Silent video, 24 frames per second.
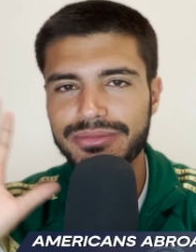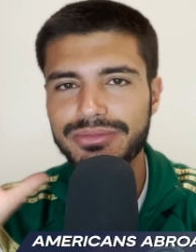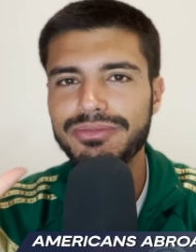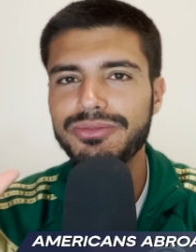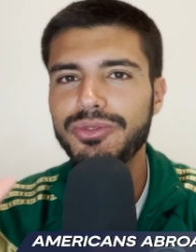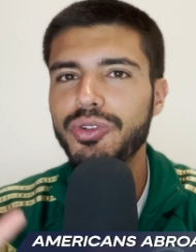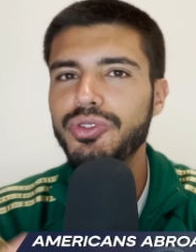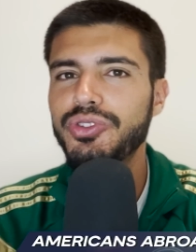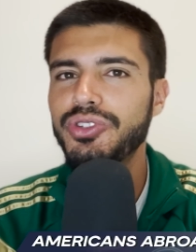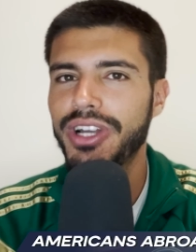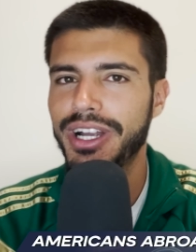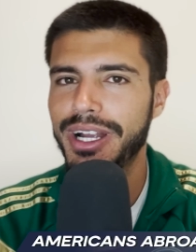
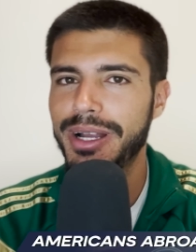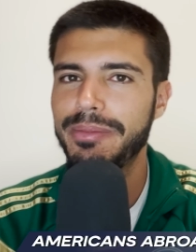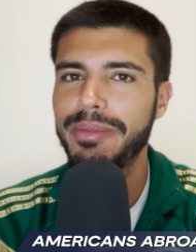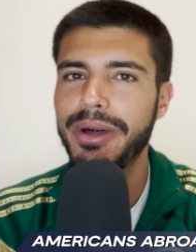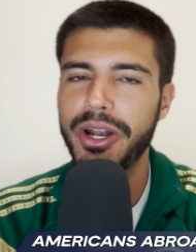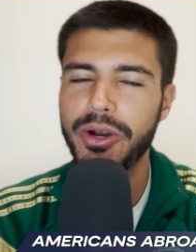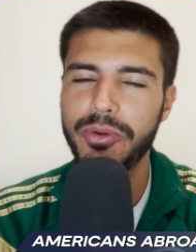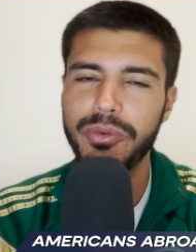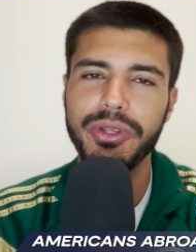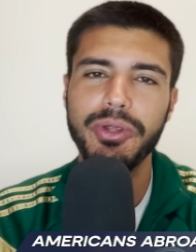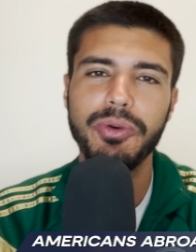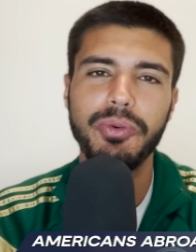we'll talk
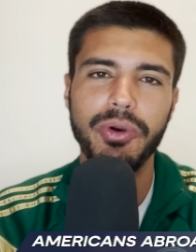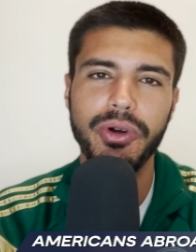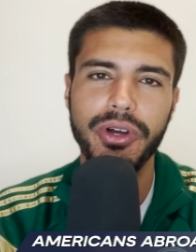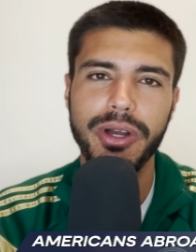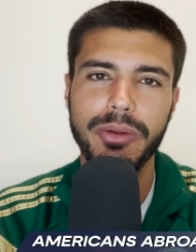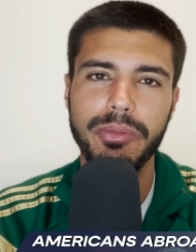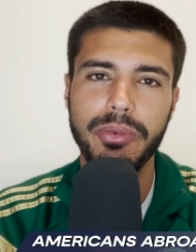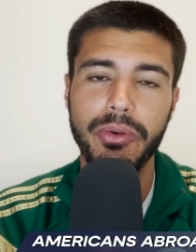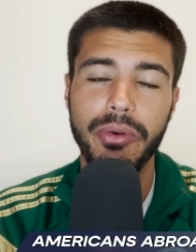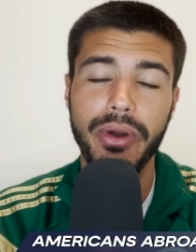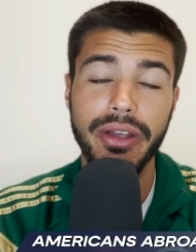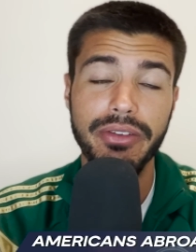about it when the World
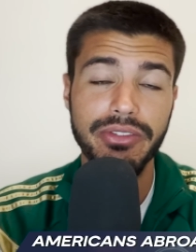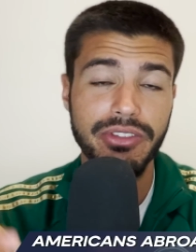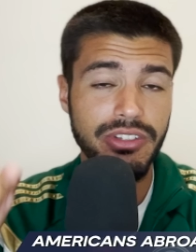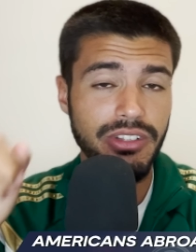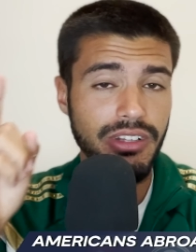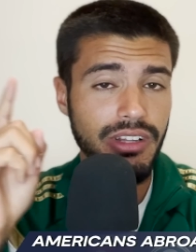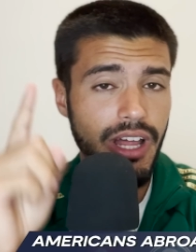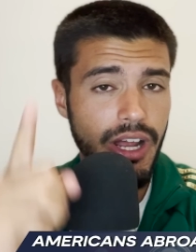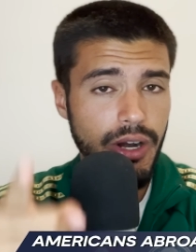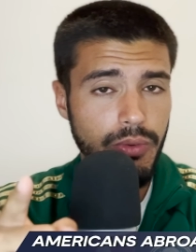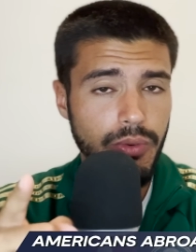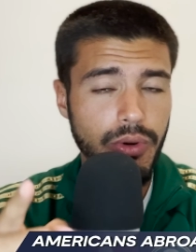Cup arrives. There's a
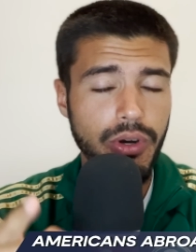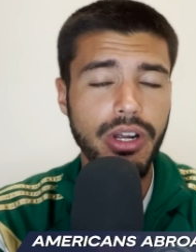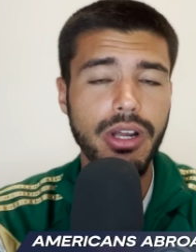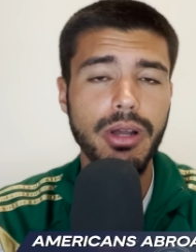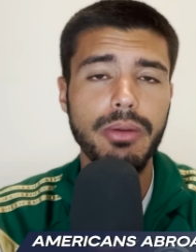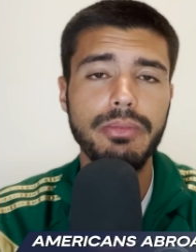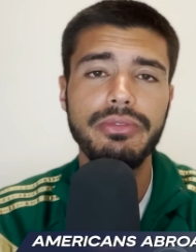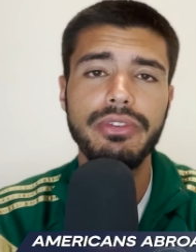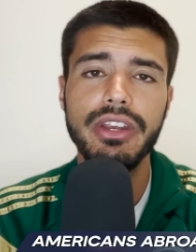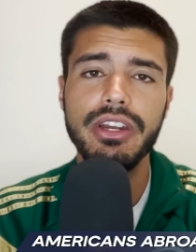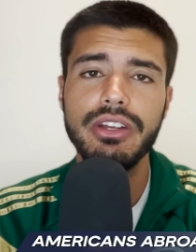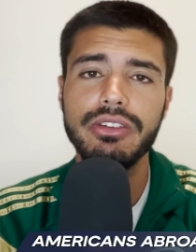lot of World
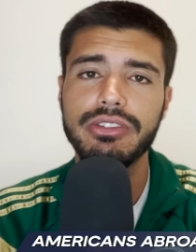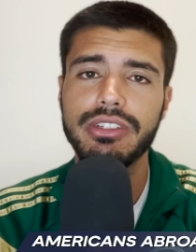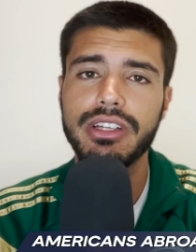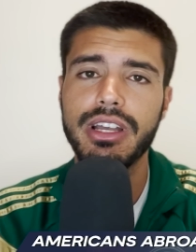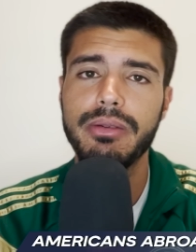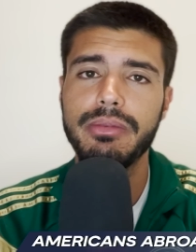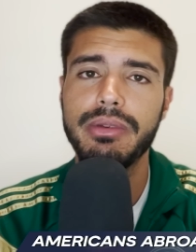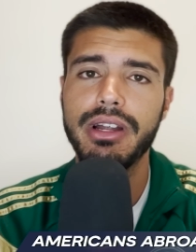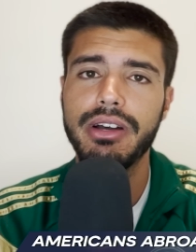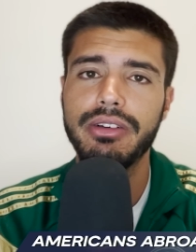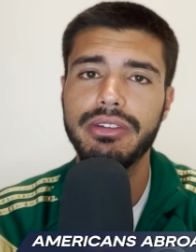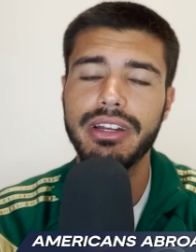Cup videos
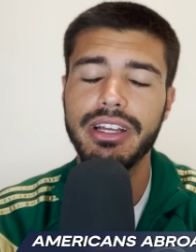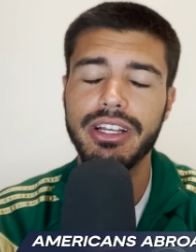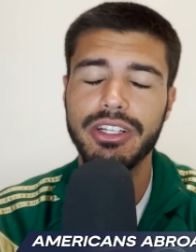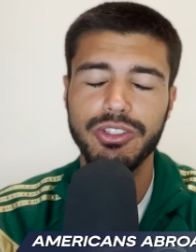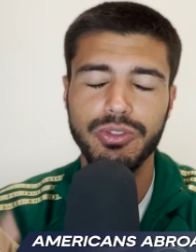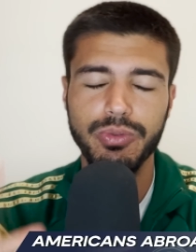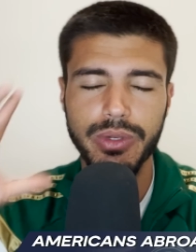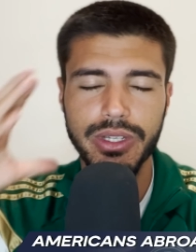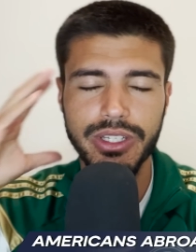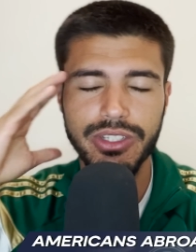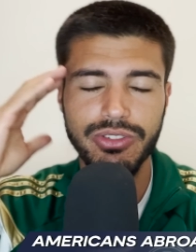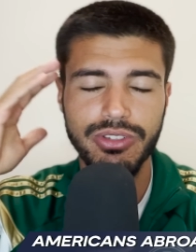coming out
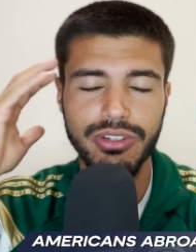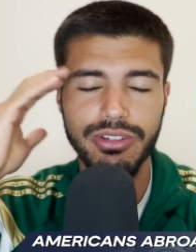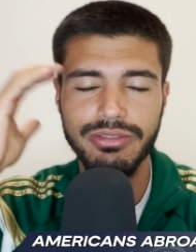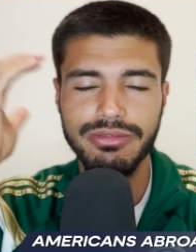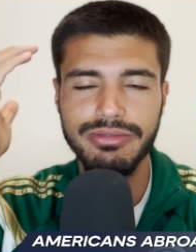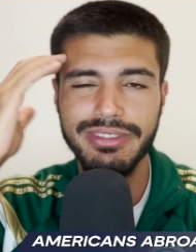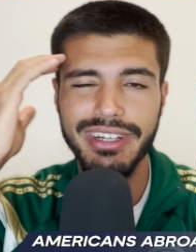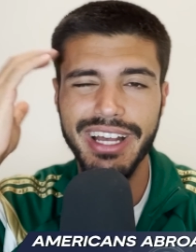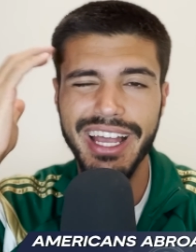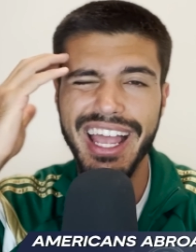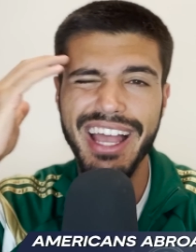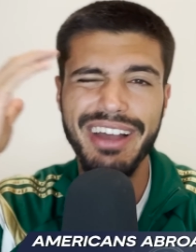next week, so
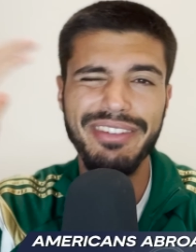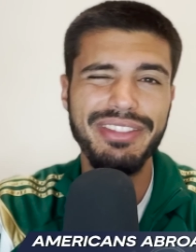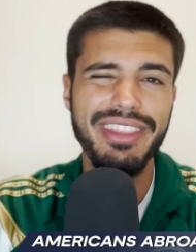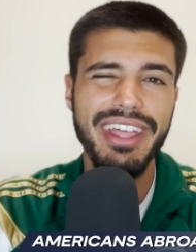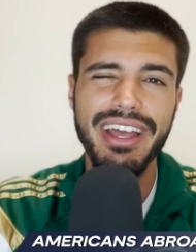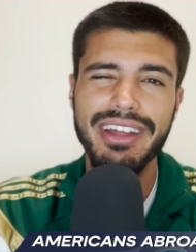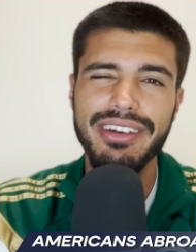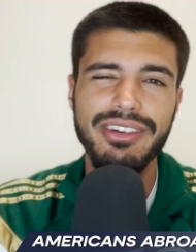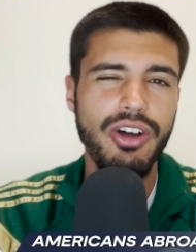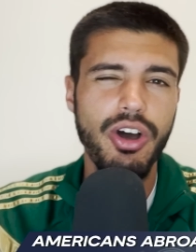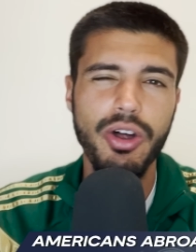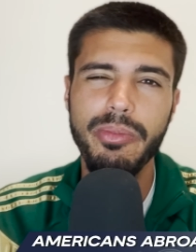I have
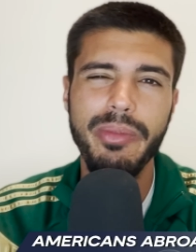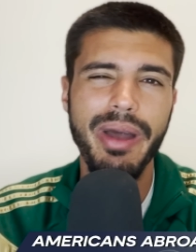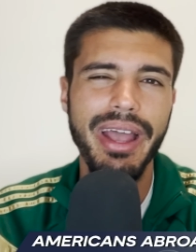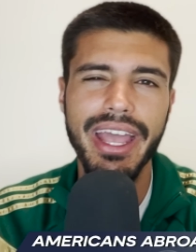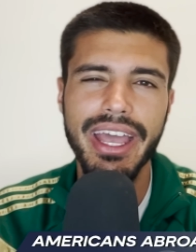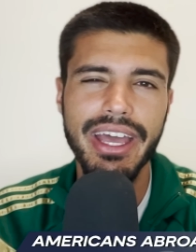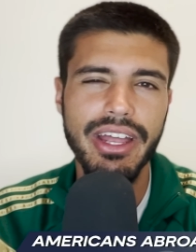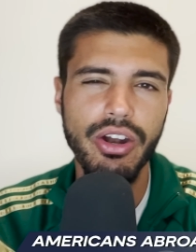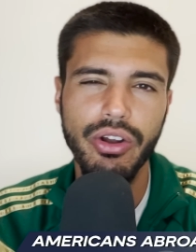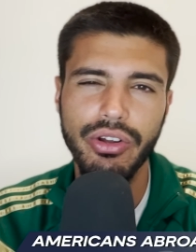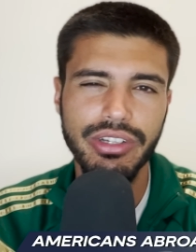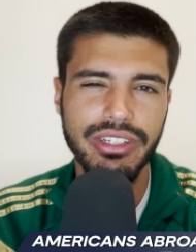that on my
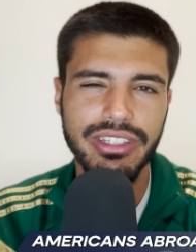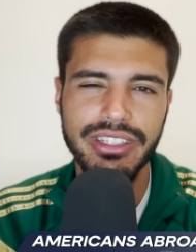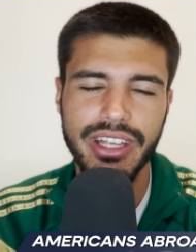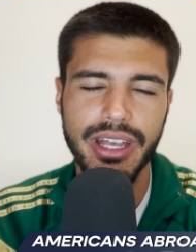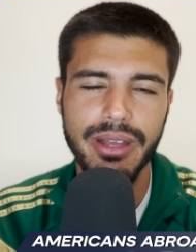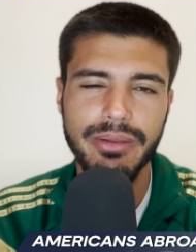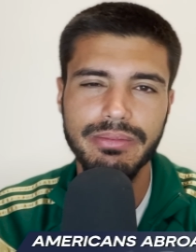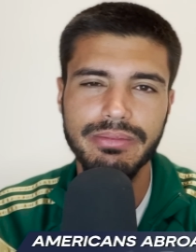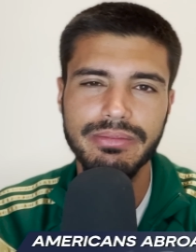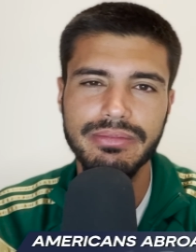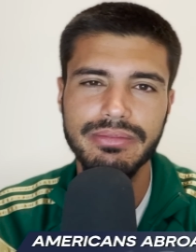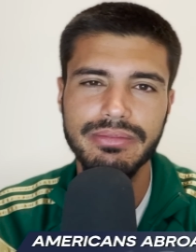head all the time.